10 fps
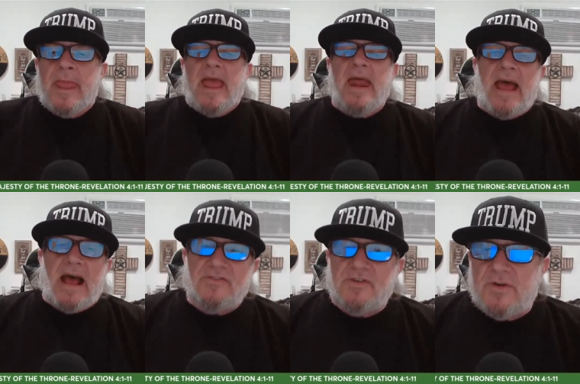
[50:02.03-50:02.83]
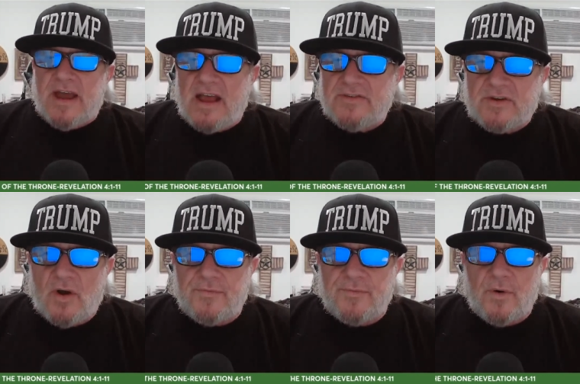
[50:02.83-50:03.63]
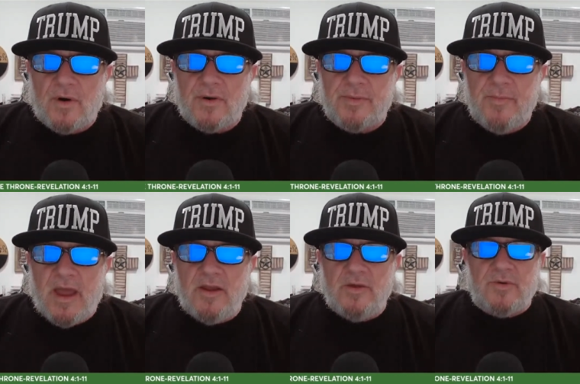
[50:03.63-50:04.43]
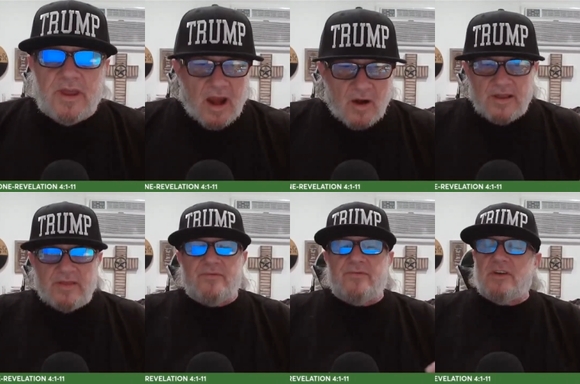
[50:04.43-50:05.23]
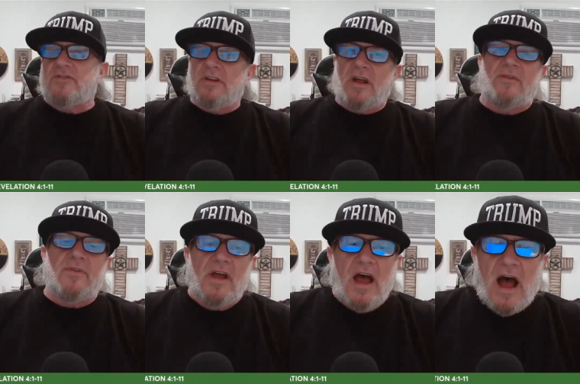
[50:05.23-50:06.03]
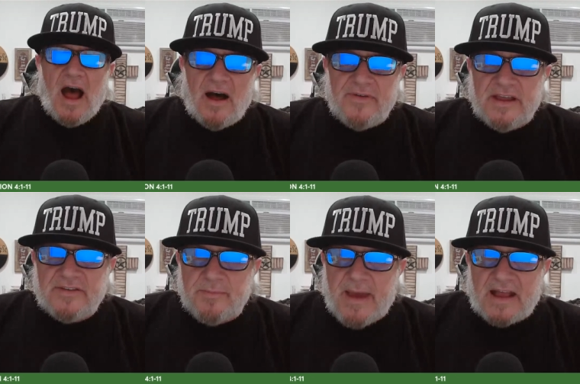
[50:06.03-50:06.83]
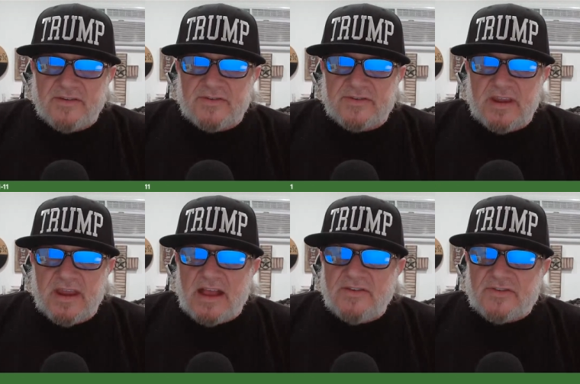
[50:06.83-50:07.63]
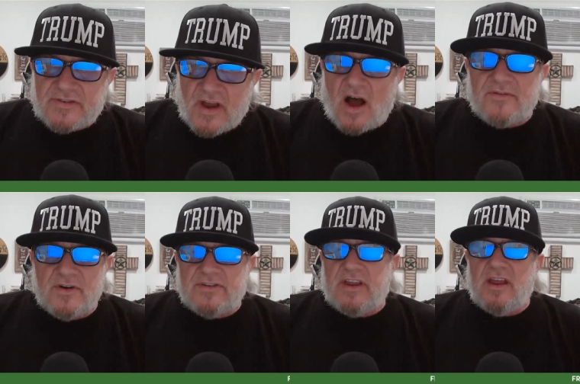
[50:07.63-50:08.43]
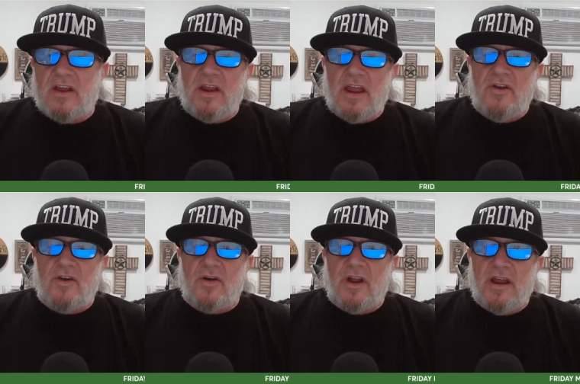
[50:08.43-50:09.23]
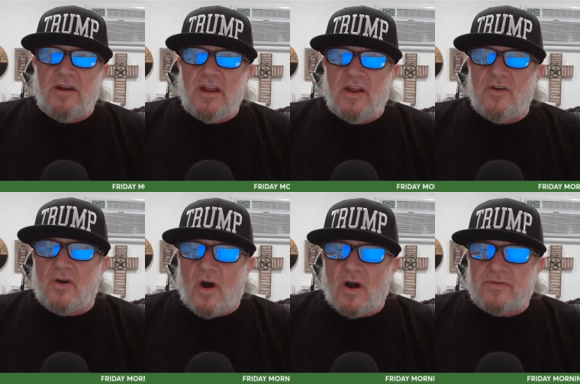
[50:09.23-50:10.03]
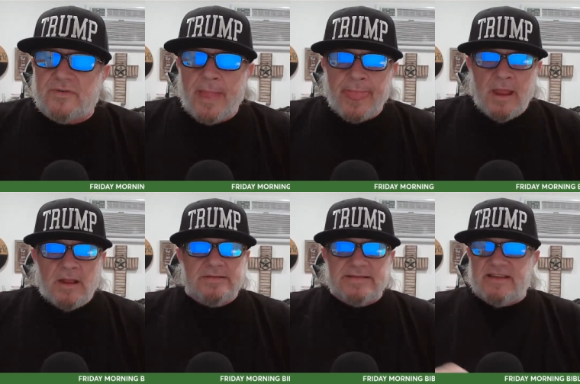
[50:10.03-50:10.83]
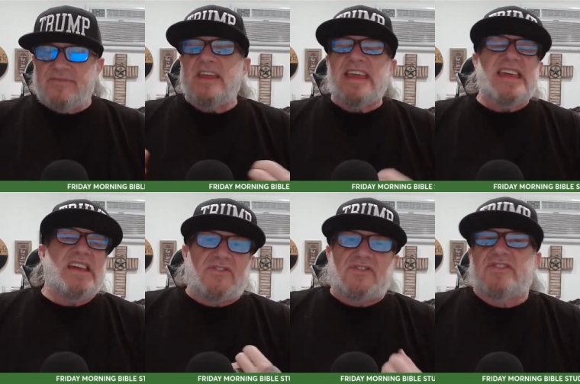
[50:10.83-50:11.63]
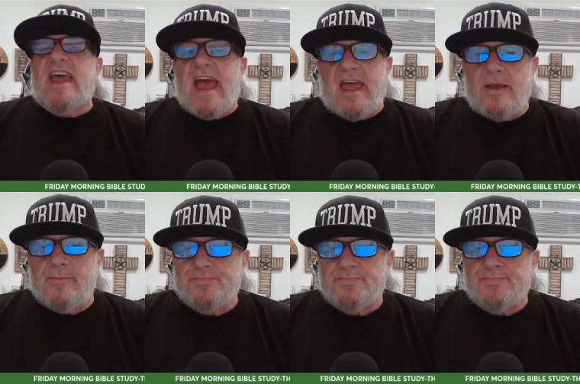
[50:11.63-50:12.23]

And as you guys go forth, may you carry the vision of of his majesty and sovereignty in, in your in, in your hearts, living each day